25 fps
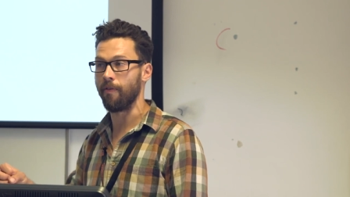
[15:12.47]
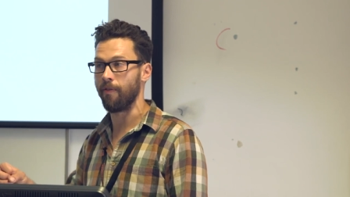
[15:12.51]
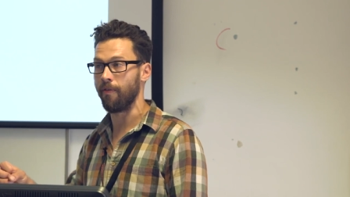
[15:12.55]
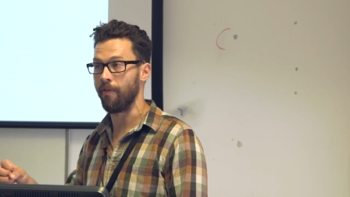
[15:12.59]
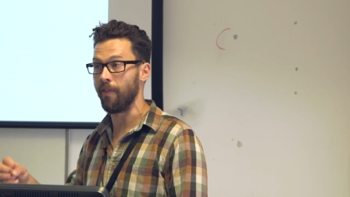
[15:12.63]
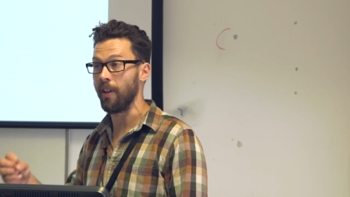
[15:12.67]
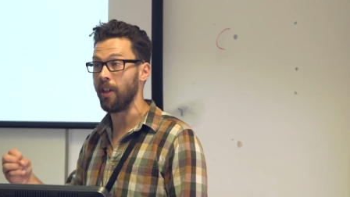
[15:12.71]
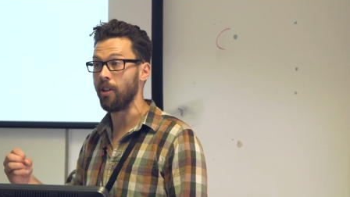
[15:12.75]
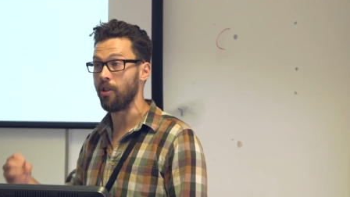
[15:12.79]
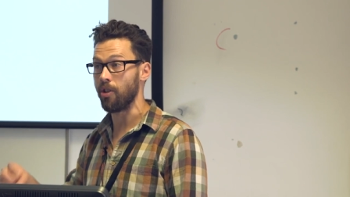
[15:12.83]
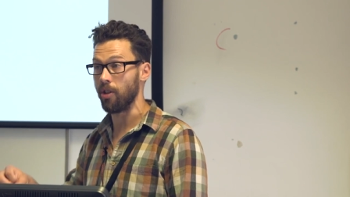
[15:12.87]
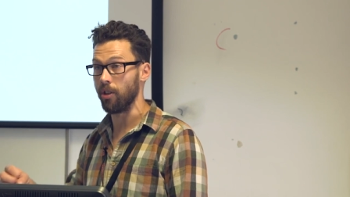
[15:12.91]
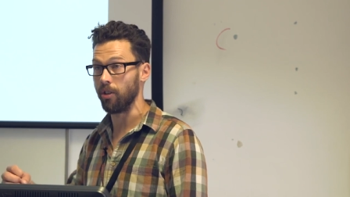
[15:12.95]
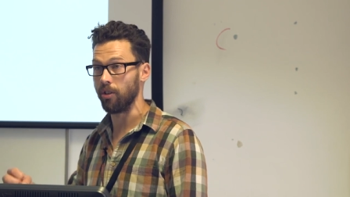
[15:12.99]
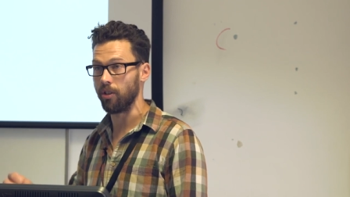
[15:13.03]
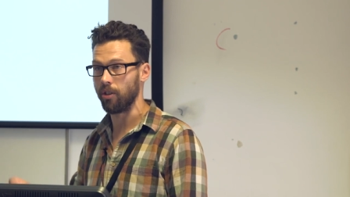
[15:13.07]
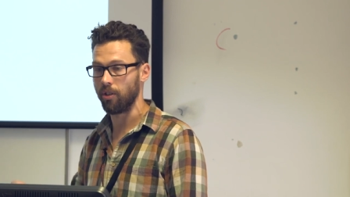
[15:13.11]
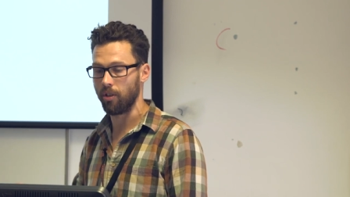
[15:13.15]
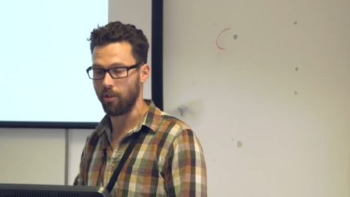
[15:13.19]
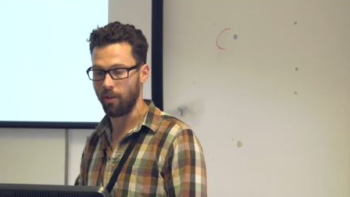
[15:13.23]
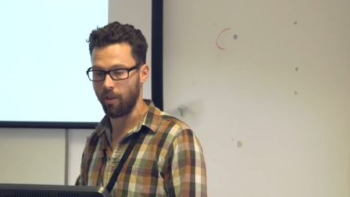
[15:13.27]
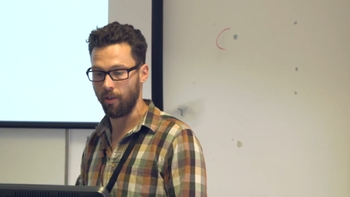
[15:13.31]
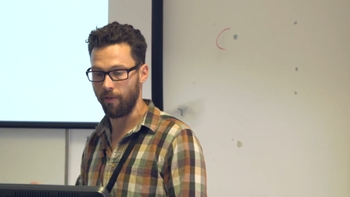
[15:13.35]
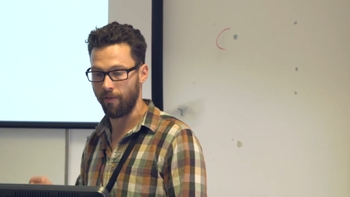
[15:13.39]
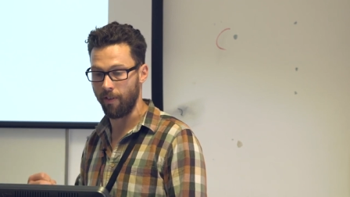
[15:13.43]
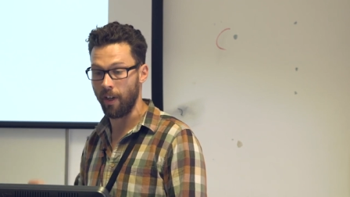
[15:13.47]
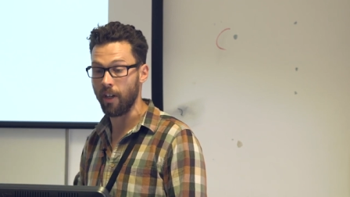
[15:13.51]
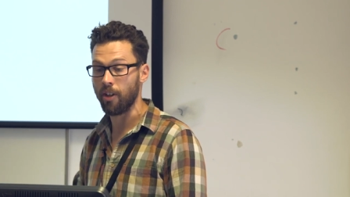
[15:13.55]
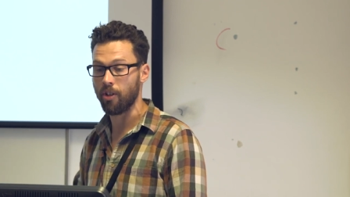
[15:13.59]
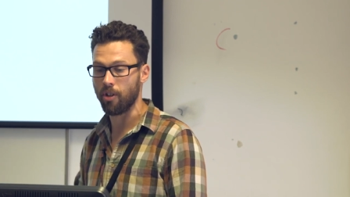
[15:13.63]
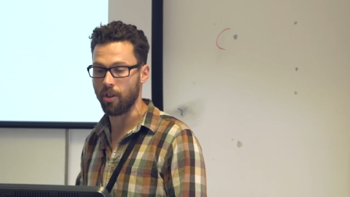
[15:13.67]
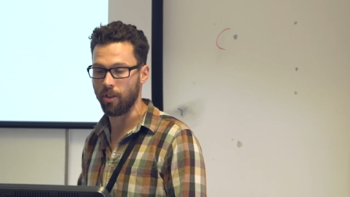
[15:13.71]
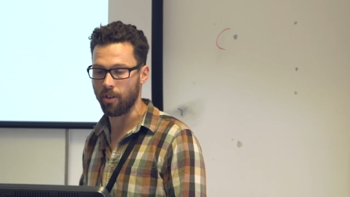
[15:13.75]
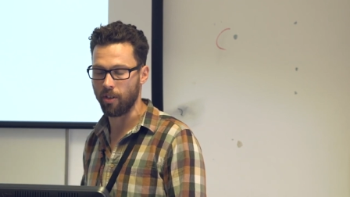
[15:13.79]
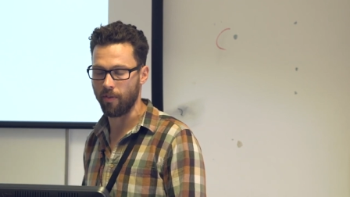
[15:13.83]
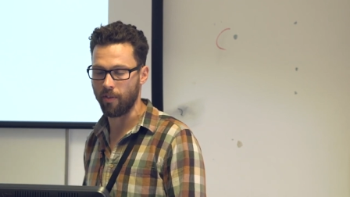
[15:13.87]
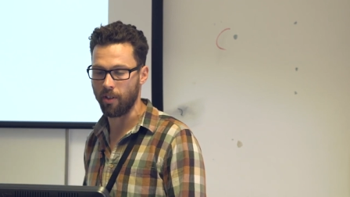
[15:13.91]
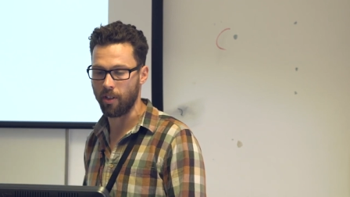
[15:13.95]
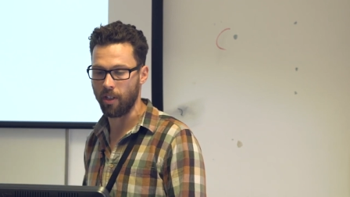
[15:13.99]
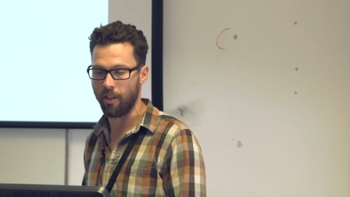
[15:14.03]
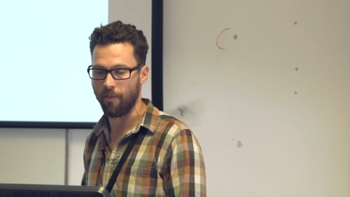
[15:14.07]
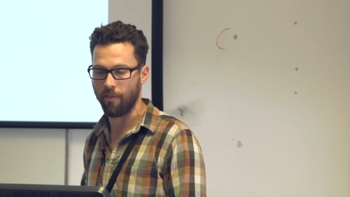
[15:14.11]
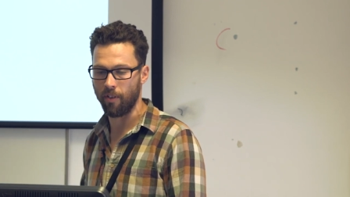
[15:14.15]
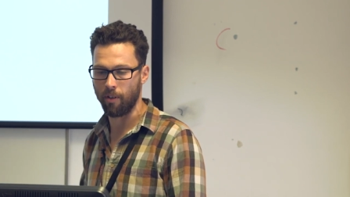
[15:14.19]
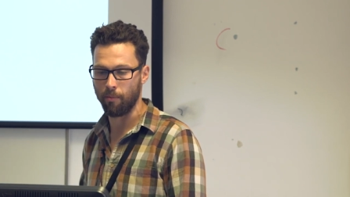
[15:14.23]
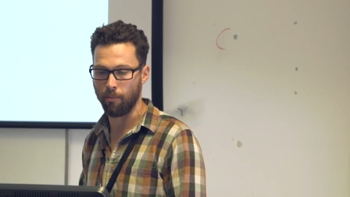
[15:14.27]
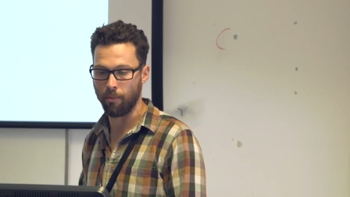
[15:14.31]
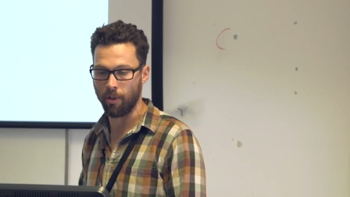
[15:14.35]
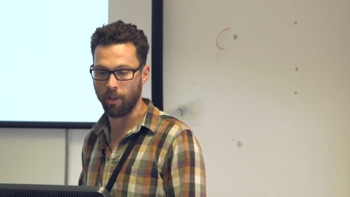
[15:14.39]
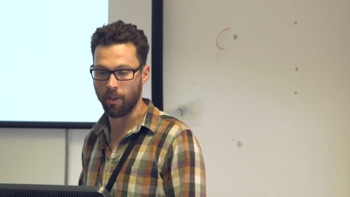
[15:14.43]
features or functions of the
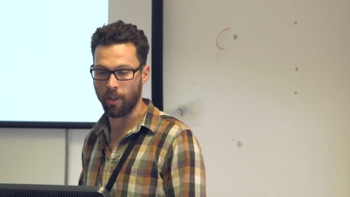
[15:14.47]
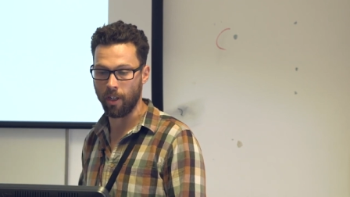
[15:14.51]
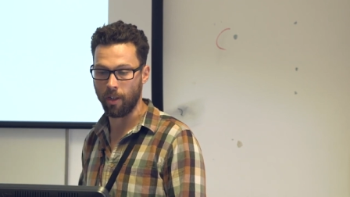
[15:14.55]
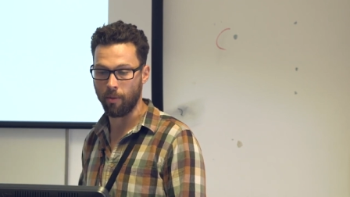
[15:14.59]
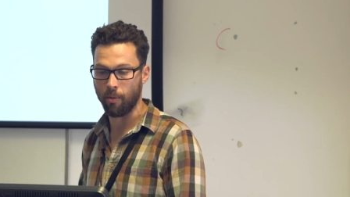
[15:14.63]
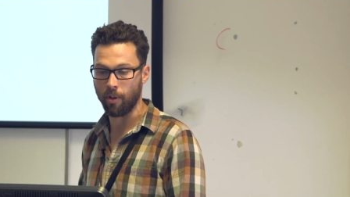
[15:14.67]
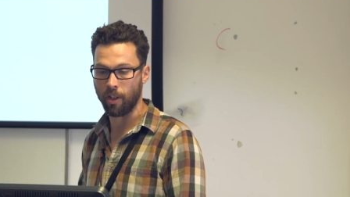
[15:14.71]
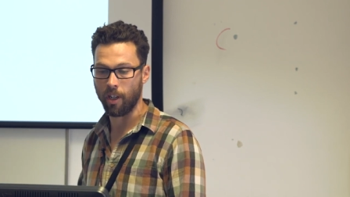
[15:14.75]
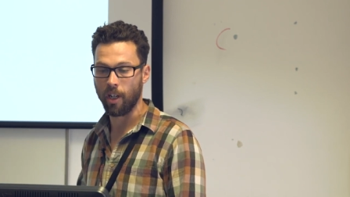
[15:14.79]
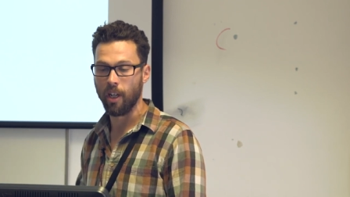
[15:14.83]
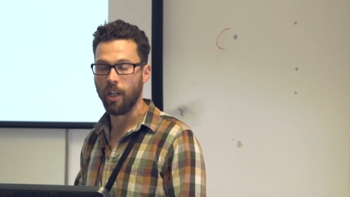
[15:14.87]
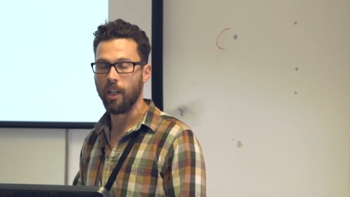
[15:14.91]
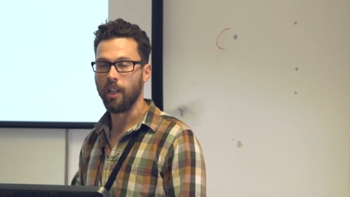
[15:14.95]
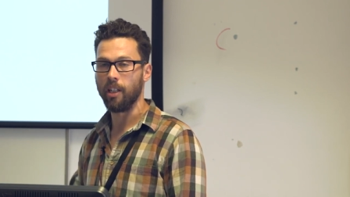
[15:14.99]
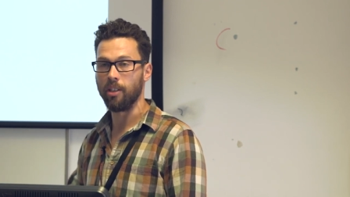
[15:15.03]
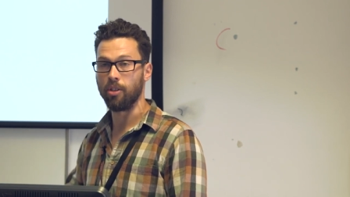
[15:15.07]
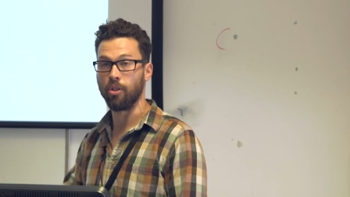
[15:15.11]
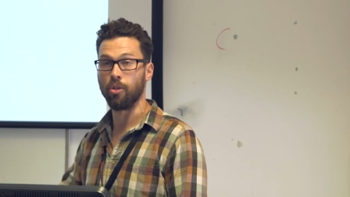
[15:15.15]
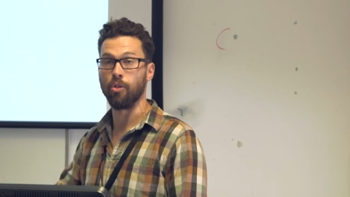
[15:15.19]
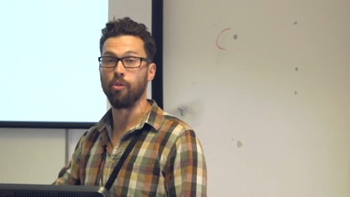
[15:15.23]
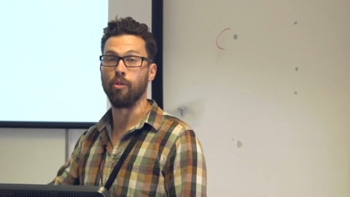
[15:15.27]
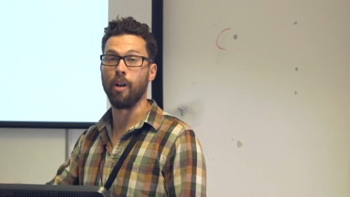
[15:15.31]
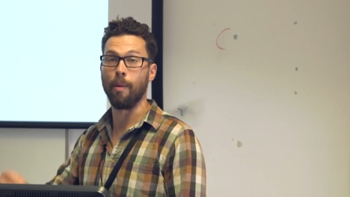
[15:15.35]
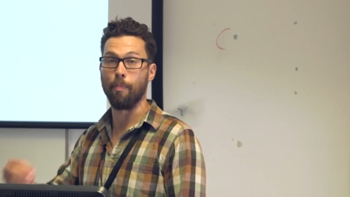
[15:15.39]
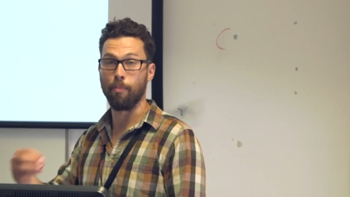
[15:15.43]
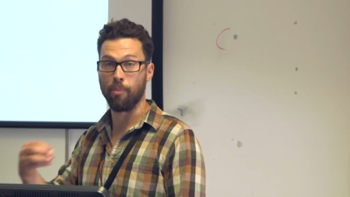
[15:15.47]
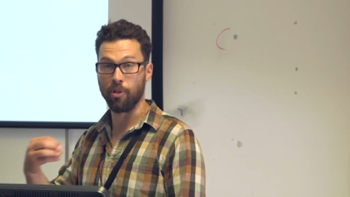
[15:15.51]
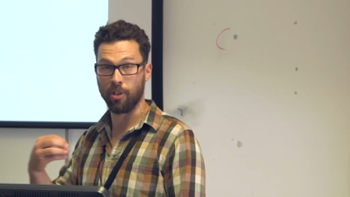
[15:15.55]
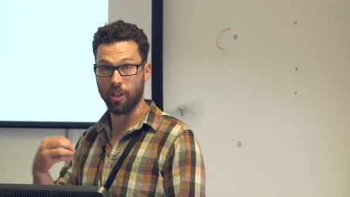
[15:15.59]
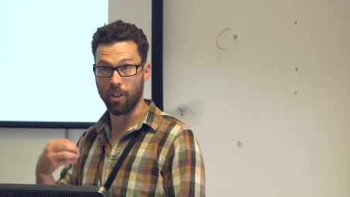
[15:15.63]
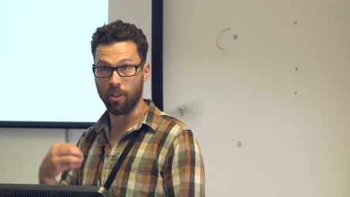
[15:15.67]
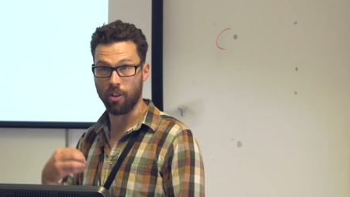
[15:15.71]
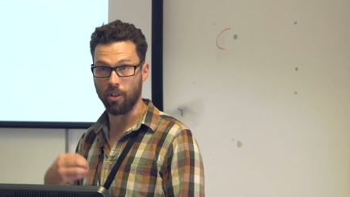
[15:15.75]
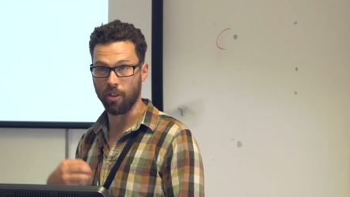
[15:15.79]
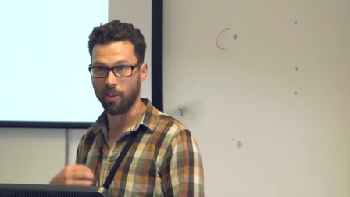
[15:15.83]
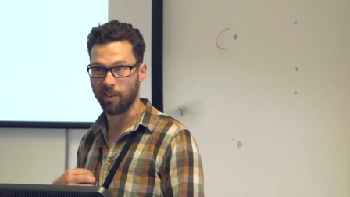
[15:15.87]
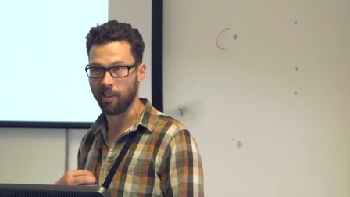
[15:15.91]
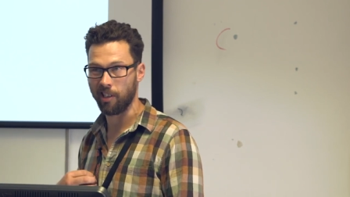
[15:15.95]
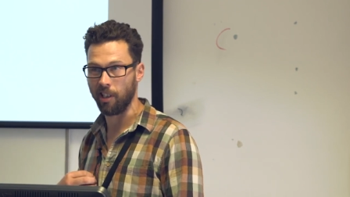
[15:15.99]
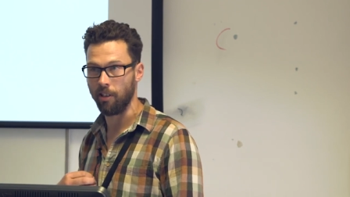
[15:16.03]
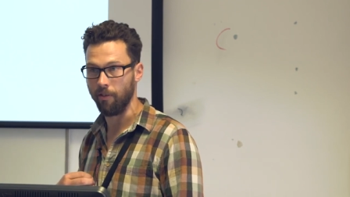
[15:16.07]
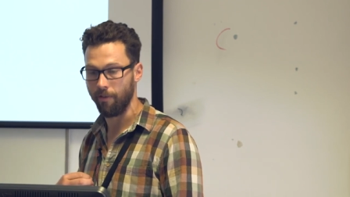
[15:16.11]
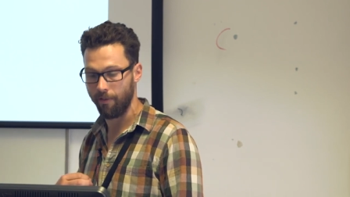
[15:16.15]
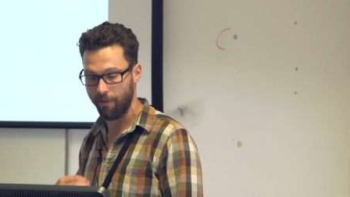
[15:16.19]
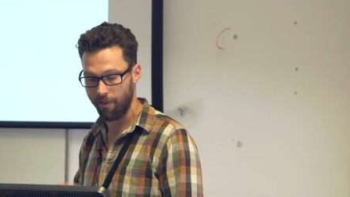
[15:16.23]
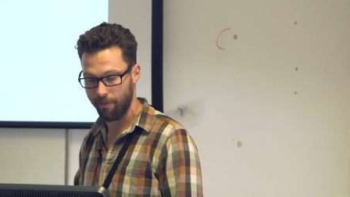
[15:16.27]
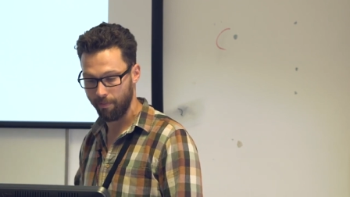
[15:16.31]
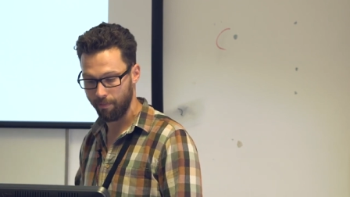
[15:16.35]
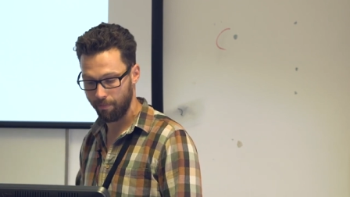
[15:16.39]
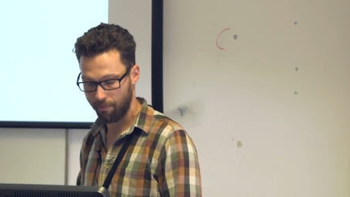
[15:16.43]
default mode network is to represent
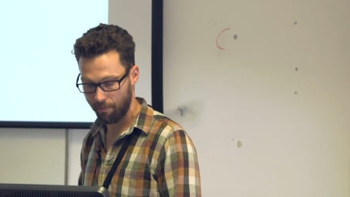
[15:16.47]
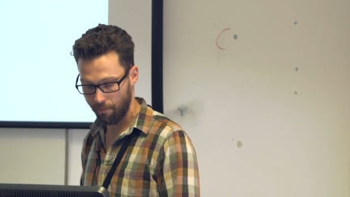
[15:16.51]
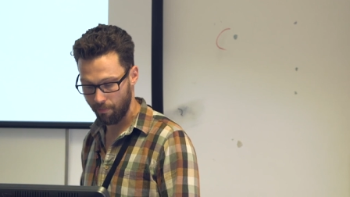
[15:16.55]
yourself